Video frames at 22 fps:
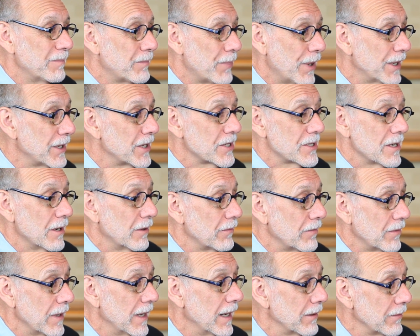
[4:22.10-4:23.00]
prednisone
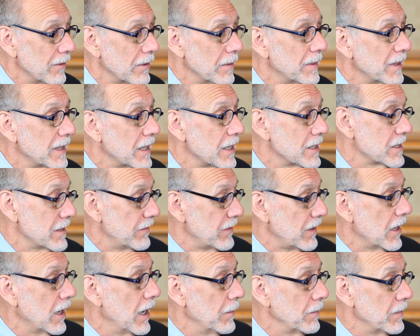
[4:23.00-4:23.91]
forever because of the
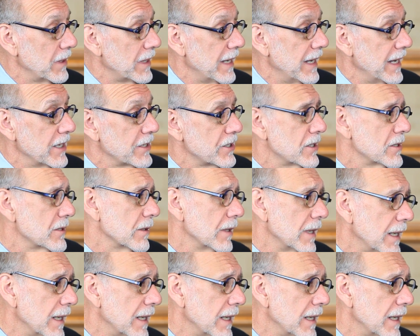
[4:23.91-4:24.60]
complications or